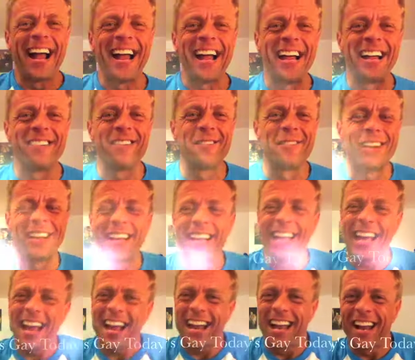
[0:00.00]
Hey everybody,
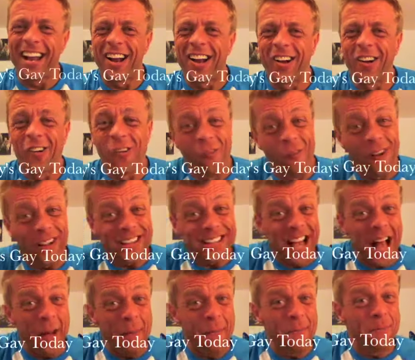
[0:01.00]
Gay here. What's
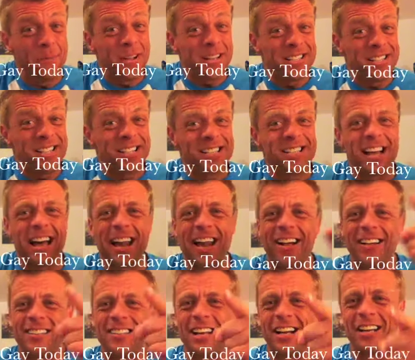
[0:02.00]
up, bitches? And
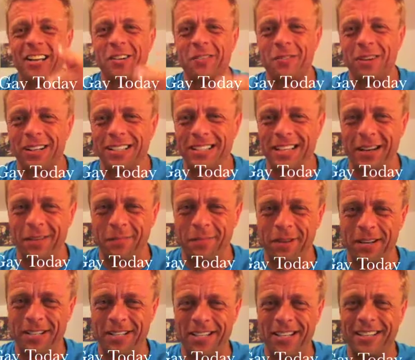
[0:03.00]
I'll tell you what's up,
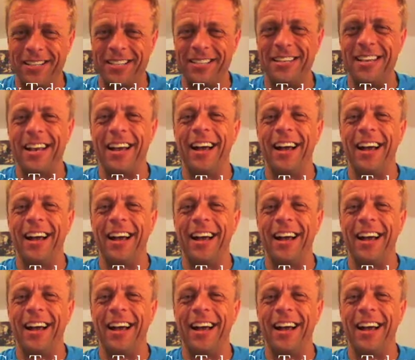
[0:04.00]
bitches.